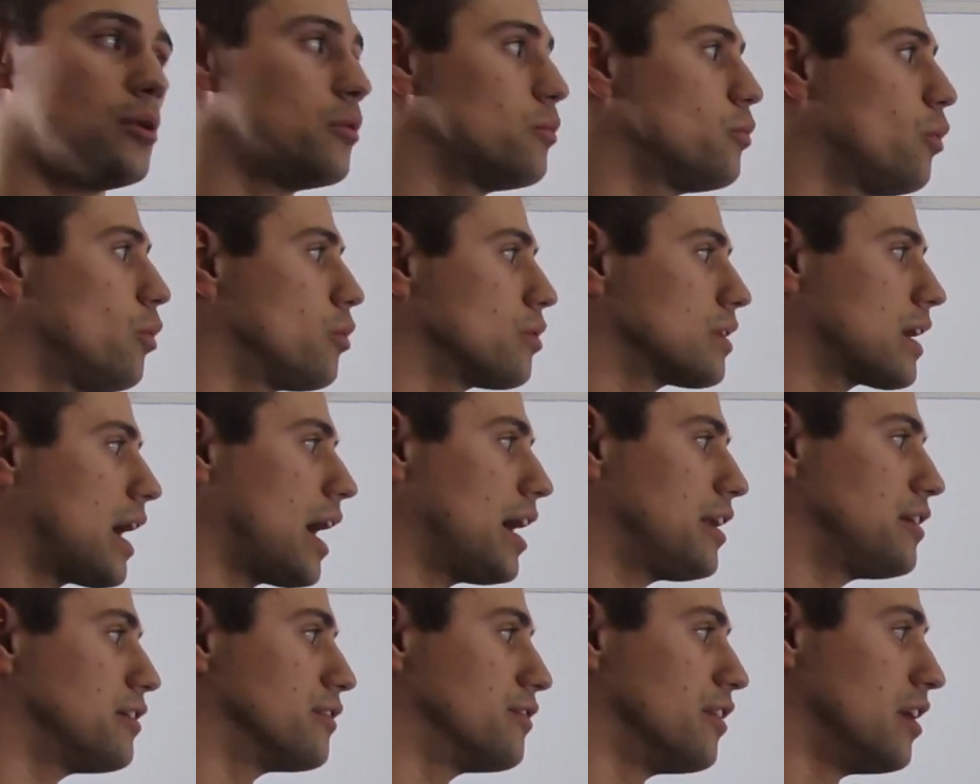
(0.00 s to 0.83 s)
but won't
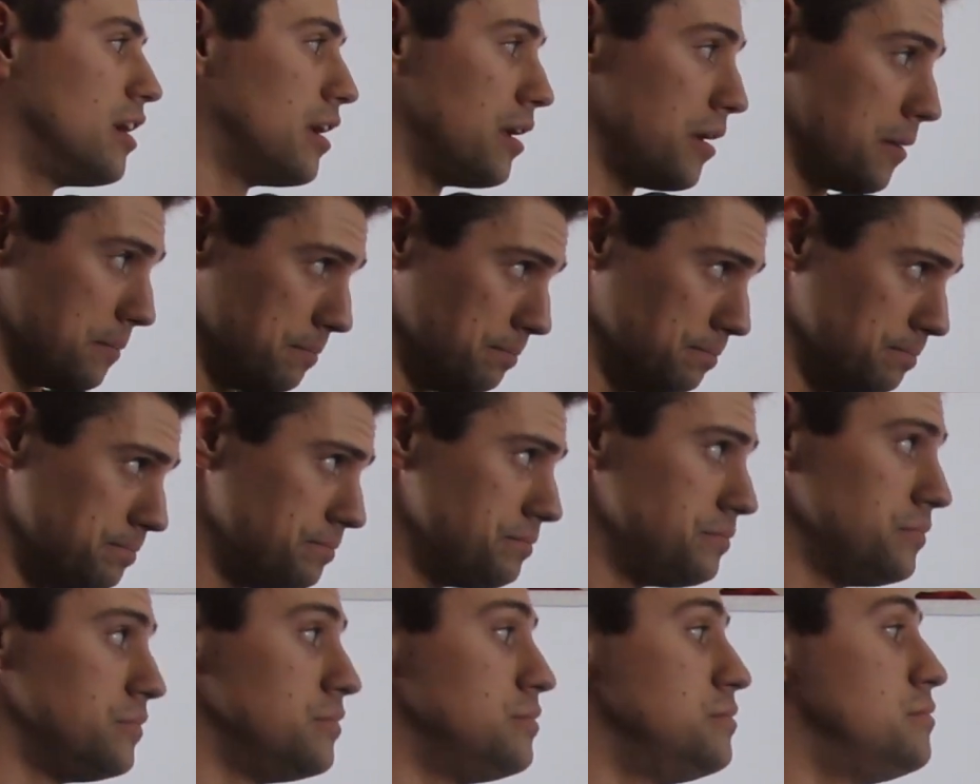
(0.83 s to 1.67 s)
kind of
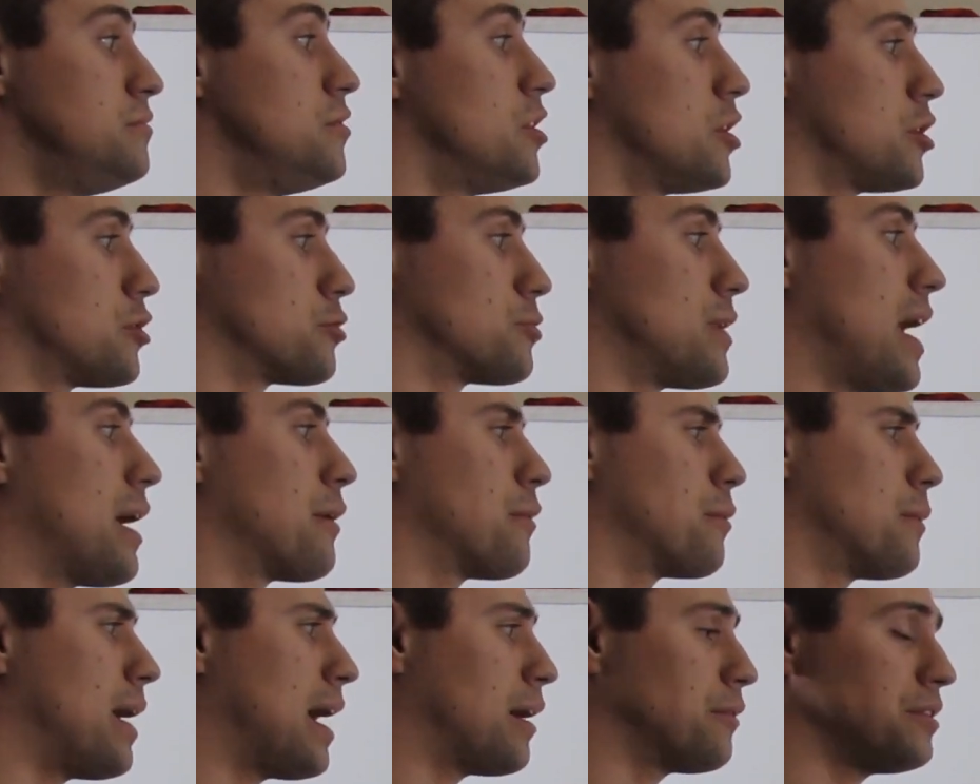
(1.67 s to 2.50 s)

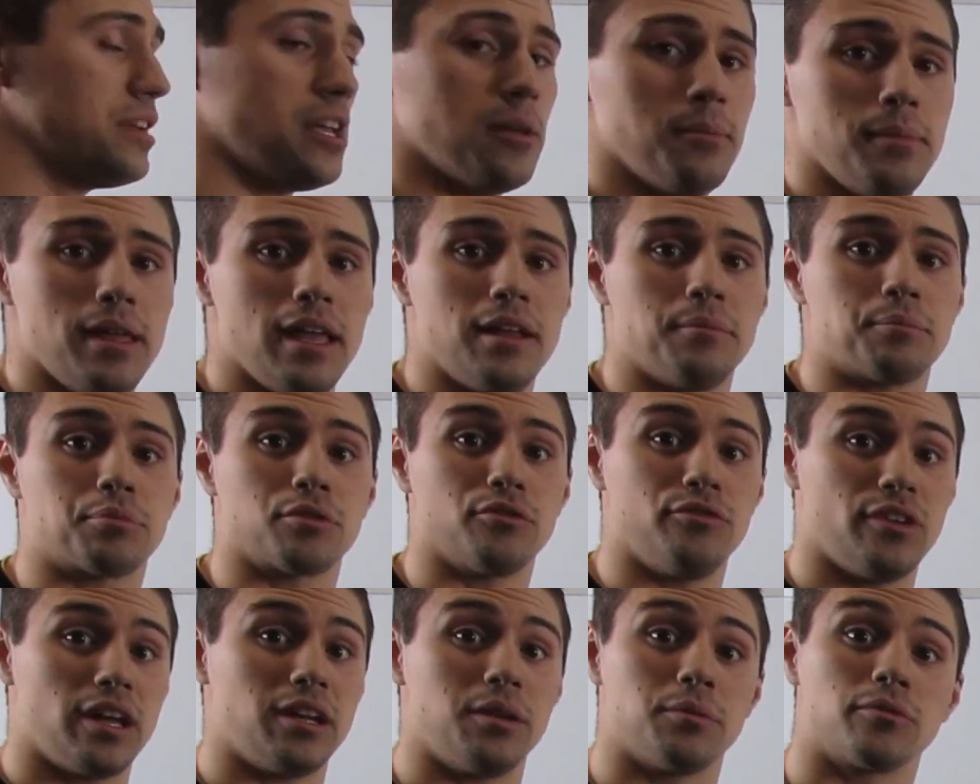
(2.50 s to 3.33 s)
crowd around him and
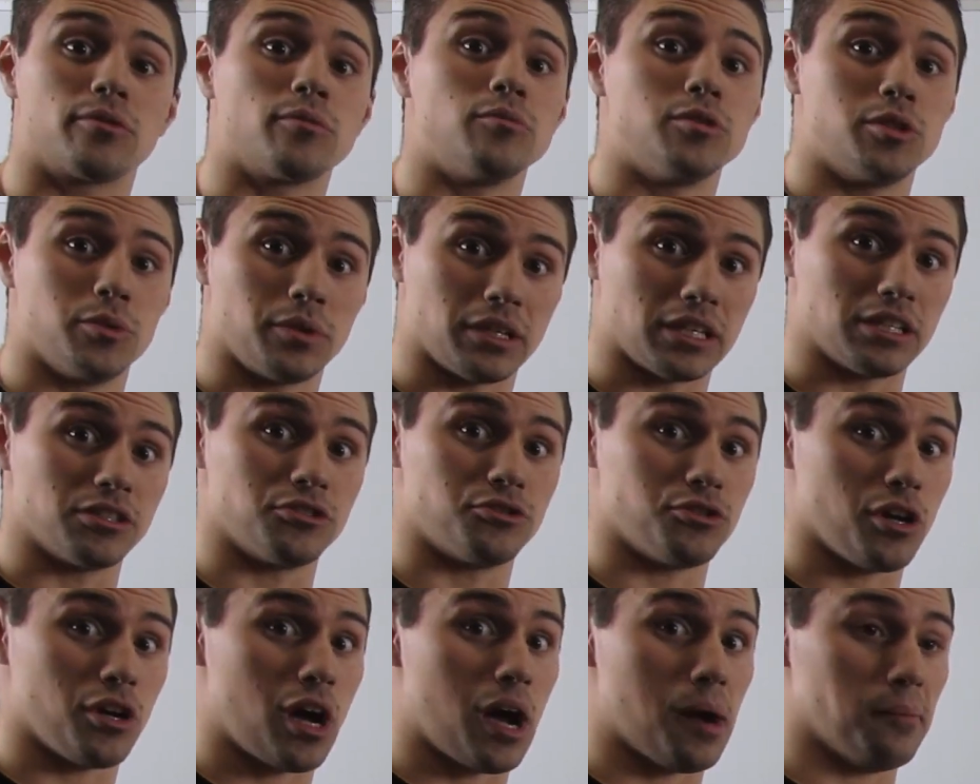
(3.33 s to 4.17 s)
prevent him from doing his
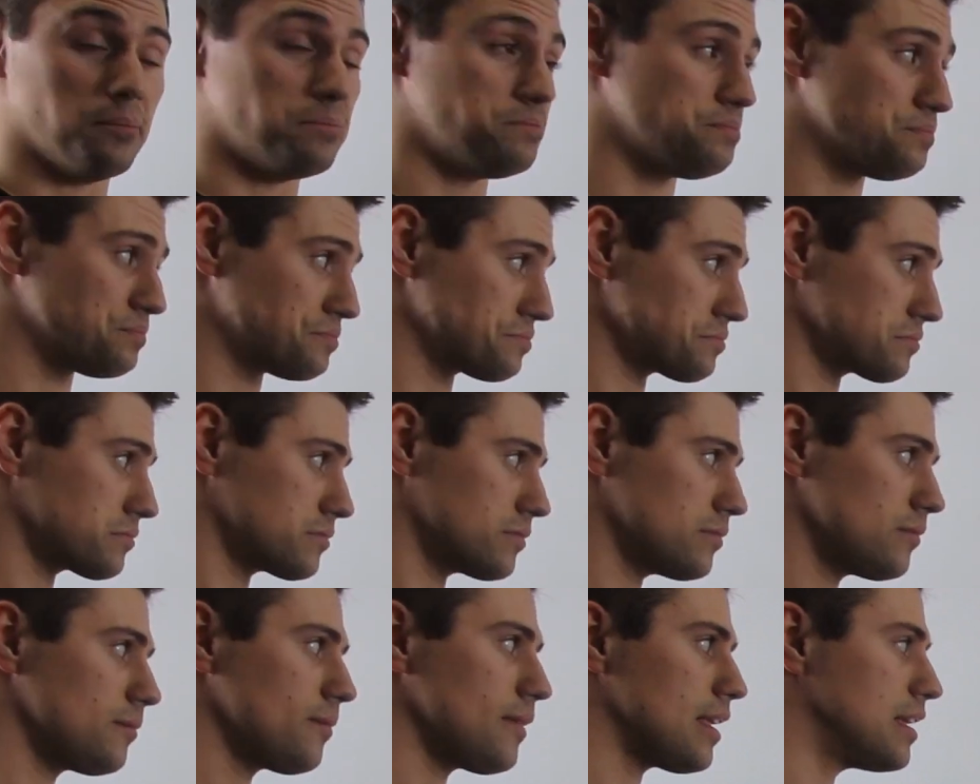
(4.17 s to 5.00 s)
job.
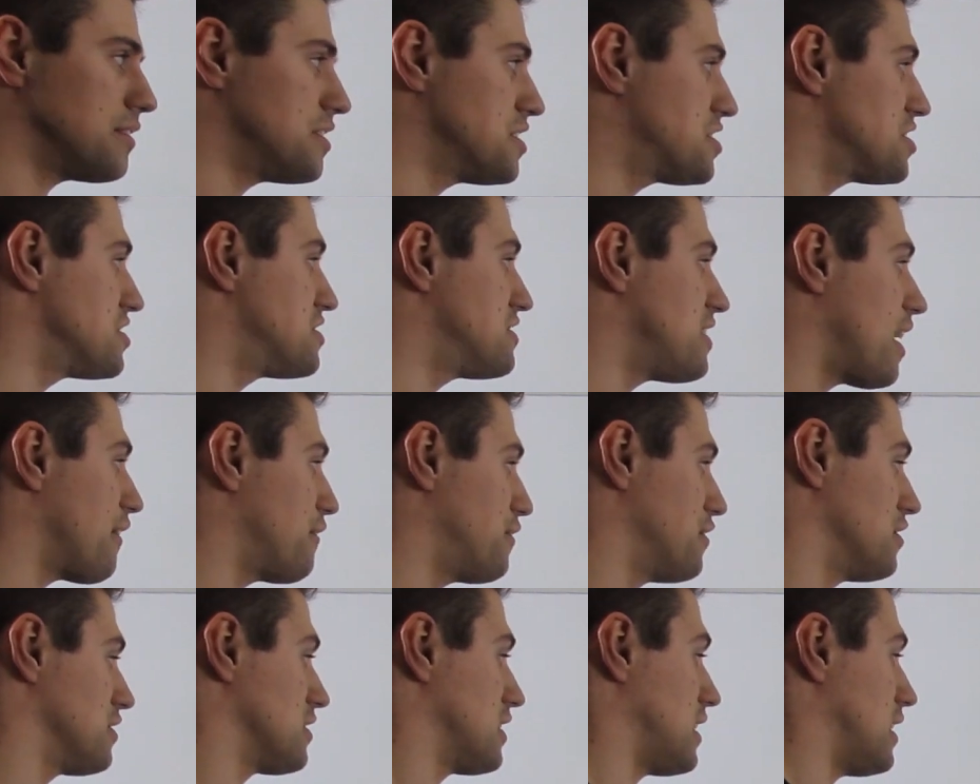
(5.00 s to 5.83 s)
This is
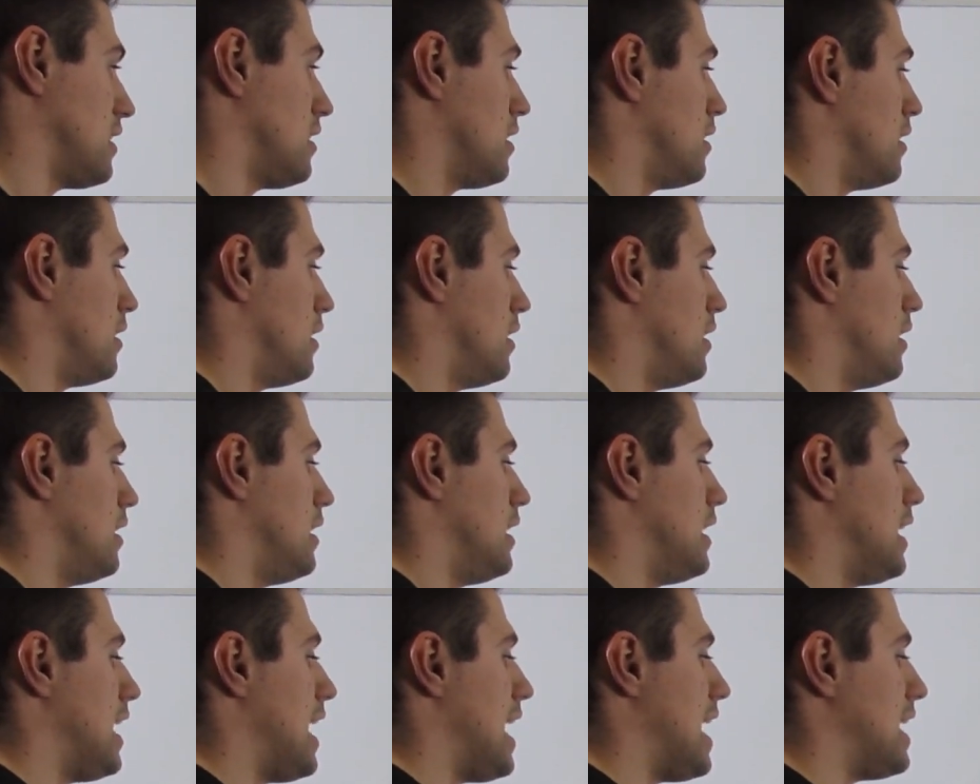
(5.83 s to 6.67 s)
definitely
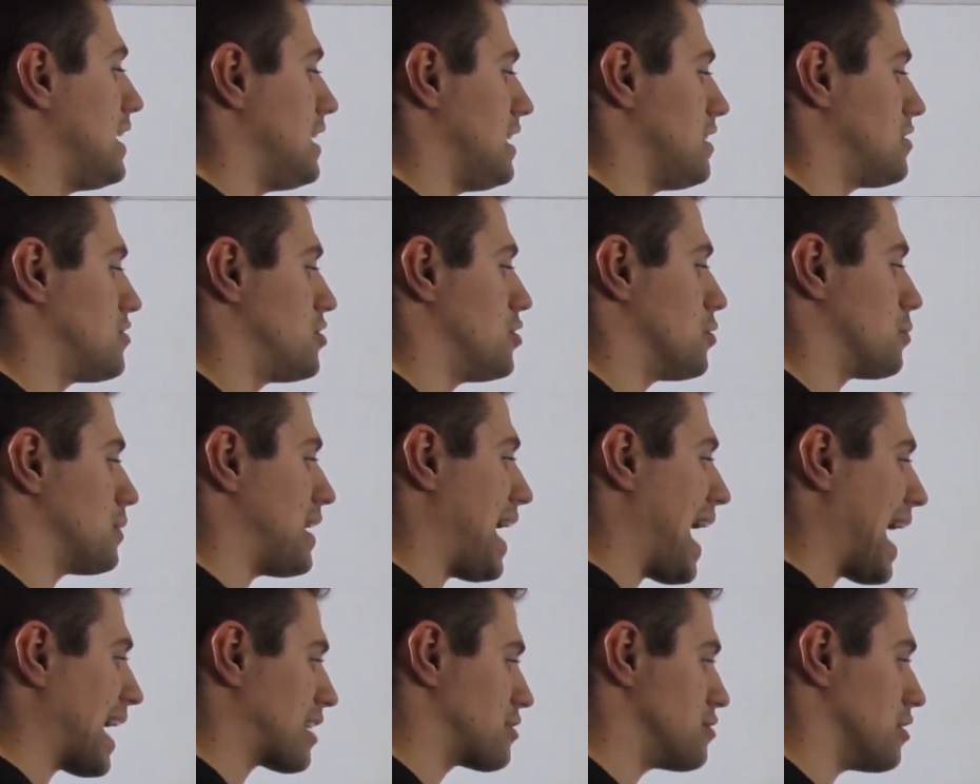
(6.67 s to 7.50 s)
an E2
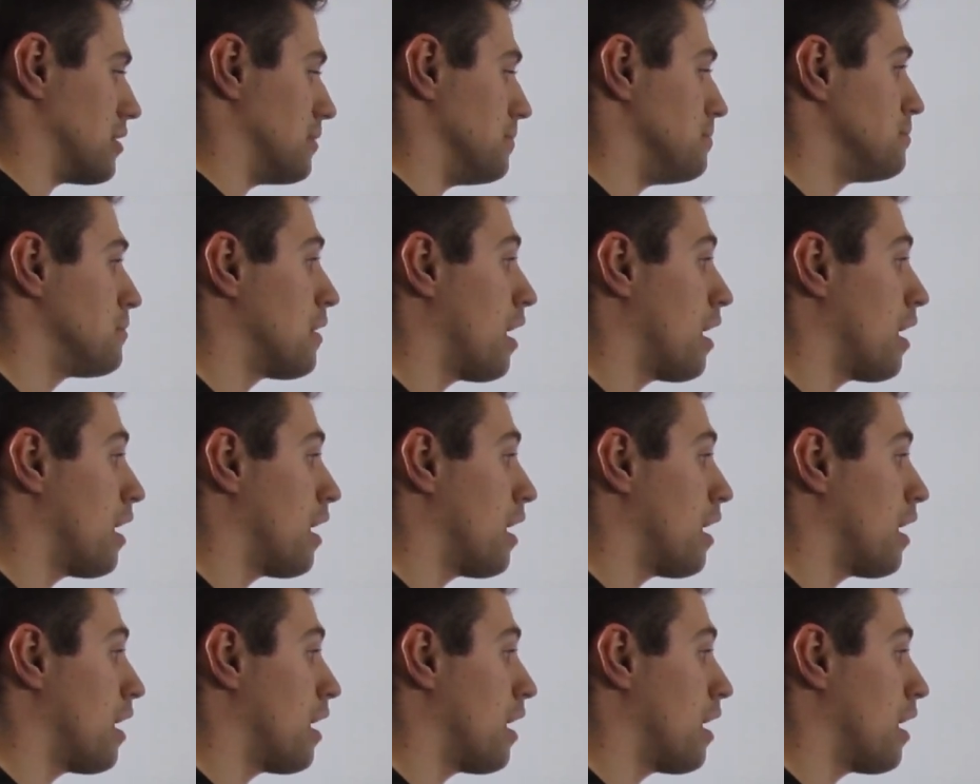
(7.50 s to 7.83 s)
reaction.